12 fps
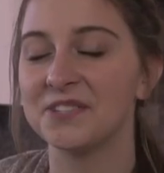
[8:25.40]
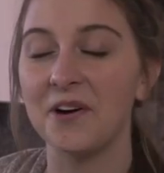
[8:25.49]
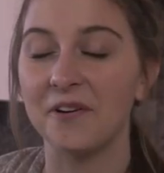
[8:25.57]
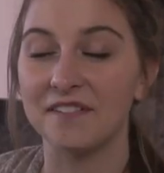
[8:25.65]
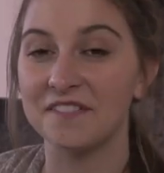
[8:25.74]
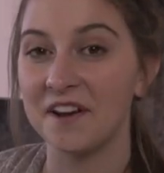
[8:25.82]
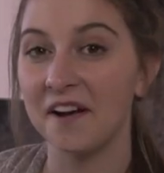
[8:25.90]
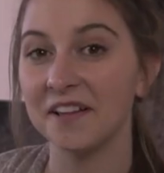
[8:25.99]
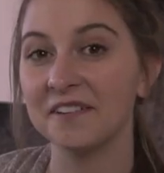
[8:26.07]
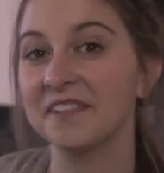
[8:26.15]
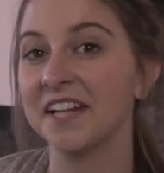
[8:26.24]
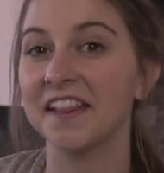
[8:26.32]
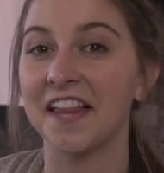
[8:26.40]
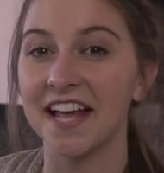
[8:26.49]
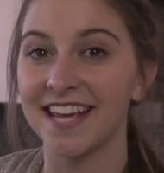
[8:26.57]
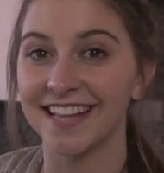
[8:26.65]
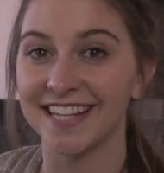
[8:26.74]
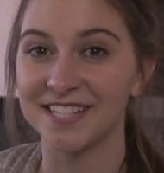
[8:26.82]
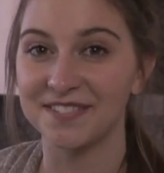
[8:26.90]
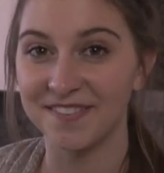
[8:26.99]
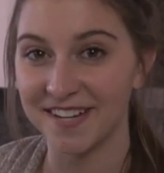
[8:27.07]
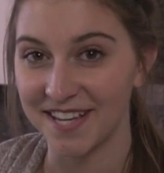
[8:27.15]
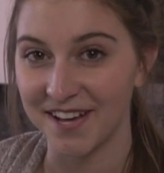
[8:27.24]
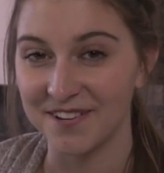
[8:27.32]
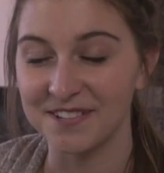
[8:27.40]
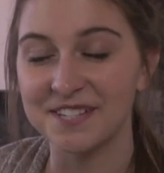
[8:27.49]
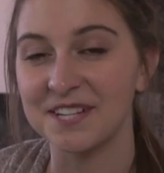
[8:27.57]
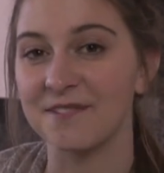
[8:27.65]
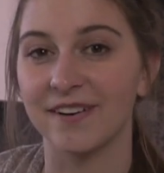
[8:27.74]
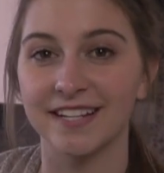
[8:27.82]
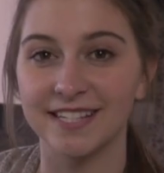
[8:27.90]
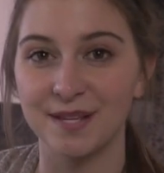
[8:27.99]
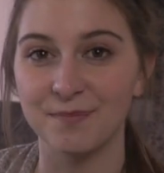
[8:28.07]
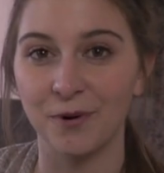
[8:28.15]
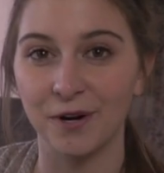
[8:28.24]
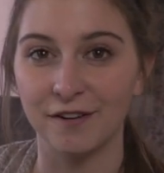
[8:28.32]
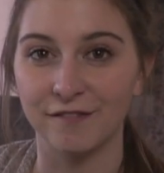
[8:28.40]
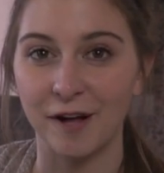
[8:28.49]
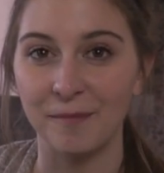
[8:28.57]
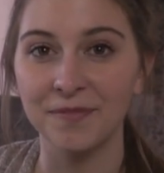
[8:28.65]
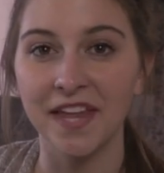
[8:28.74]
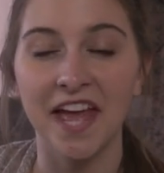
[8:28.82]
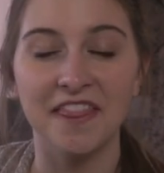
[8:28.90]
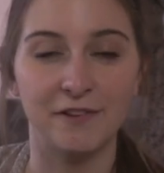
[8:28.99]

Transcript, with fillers: So if y'all are really liking these videos and you wanna see more of them,